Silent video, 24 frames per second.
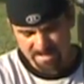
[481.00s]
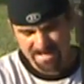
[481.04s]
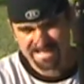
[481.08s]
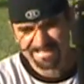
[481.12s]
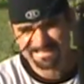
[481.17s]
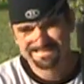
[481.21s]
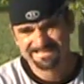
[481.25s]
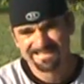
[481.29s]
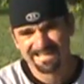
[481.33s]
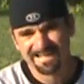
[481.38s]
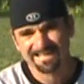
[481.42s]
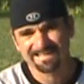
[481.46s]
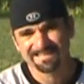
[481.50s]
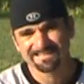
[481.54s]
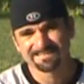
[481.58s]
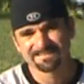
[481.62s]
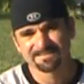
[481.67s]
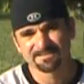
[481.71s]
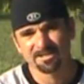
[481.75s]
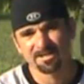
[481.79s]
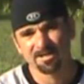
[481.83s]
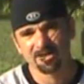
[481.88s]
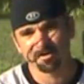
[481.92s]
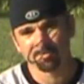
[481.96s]
it
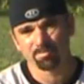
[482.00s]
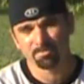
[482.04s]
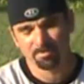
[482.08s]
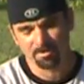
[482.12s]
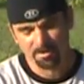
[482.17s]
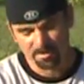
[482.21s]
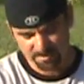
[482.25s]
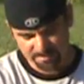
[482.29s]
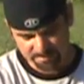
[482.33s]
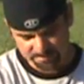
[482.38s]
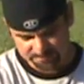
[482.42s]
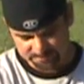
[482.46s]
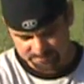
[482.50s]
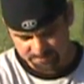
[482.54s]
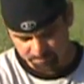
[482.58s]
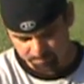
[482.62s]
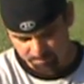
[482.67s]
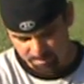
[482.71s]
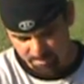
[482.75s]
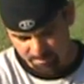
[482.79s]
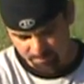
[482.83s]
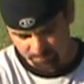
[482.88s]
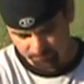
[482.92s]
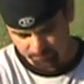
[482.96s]
tightens up against the
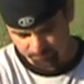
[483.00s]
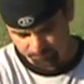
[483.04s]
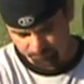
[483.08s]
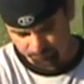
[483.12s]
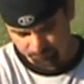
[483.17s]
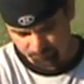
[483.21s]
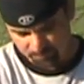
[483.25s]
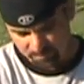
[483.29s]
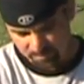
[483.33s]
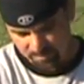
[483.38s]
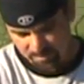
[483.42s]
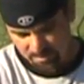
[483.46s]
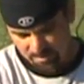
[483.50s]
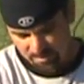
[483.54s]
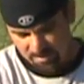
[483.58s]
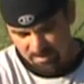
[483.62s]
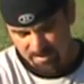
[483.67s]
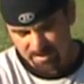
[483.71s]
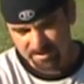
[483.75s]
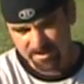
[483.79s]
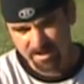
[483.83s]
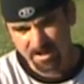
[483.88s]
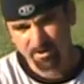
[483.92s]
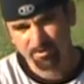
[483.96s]
mount.
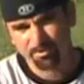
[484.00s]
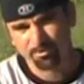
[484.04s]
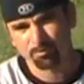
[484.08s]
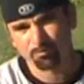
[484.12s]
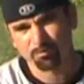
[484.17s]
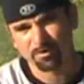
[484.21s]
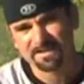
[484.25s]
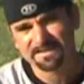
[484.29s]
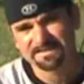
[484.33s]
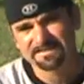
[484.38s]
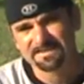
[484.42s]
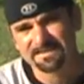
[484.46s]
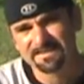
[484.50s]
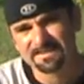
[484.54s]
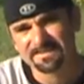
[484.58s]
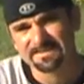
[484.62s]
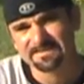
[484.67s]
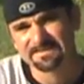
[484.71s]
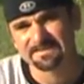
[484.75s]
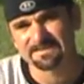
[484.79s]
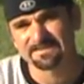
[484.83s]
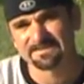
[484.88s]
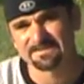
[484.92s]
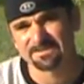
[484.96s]
Now the reason
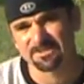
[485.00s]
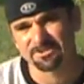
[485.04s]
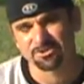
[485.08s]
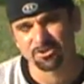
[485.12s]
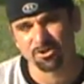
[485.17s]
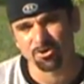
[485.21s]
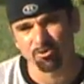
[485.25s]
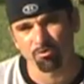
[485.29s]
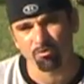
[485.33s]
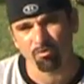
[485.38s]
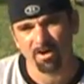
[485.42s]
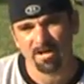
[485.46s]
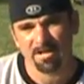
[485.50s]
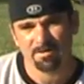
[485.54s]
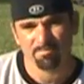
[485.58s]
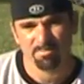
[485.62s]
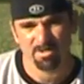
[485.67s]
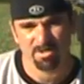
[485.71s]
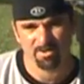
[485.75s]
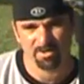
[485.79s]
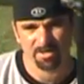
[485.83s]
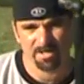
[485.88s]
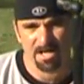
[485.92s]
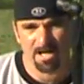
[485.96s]
this is such a great
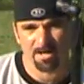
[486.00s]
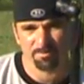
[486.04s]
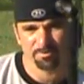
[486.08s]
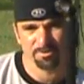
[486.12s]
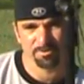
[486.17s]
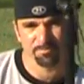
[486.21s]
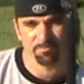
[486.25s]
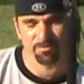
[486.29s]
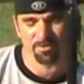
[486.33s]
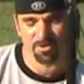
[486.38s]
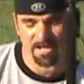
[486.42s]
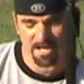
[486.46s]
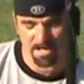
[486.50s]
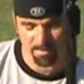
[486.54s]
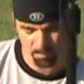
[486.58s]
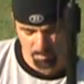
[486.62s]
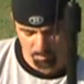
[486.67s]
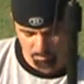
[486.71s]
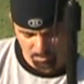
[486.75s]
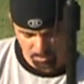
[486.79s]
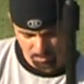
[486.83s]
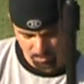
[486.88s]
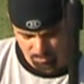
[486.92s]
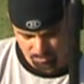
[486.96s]
mounting option for
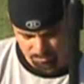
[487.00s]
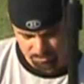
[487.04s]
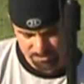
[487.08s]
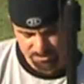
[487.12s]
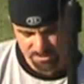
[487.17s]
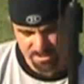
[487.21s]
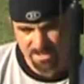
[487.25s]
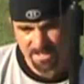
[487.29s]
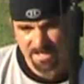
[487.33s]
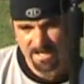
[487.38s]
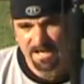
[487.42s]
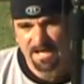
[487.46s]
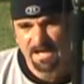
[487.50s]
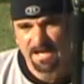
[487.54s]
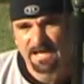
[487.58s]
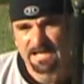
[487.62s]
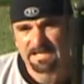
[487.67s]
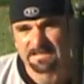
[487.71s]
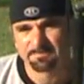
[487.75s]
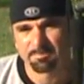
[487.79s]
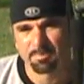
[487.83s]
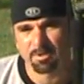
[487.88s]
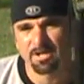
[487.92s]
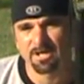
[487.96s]
camera poles
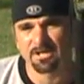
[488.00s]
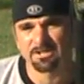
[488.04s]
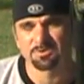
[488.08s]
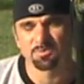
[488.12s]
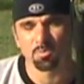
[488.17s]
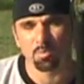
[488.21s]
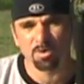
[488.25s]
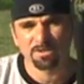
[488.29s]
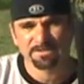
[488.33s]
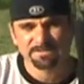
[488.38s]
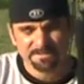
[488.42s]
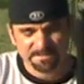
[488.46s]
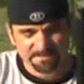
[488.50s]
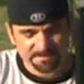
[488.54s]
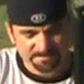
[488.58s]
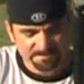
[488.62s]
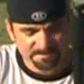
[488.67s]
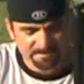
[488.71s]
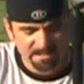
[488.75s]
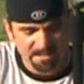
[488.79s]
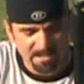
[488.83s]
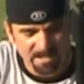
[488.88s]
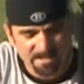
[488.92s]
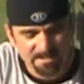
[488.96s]
is because once it's
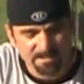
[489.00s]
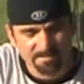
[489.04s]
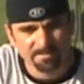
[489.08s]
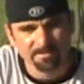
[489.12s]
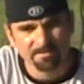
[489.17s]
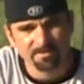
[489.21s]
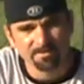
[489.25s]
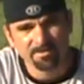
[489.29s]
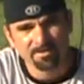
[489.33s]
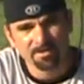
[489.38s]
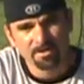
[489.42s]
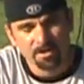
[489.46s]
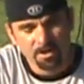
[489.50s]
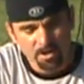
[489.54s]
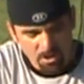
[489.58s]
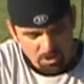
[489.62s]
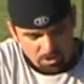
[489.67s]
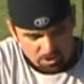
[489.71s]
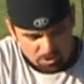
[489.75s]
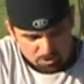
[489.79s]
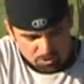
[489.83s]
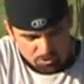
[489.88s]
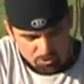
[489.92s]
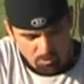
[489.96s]
tightened,
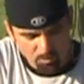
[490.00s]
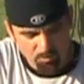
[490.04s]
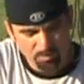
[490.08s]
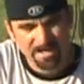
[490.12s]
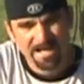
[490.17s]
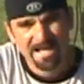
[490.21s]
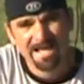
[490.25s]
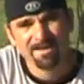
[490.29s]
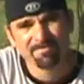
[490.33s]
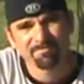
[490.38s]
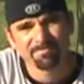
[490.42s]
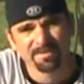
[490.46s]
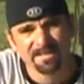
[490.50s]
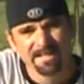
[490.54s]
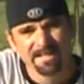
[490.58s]
you don't have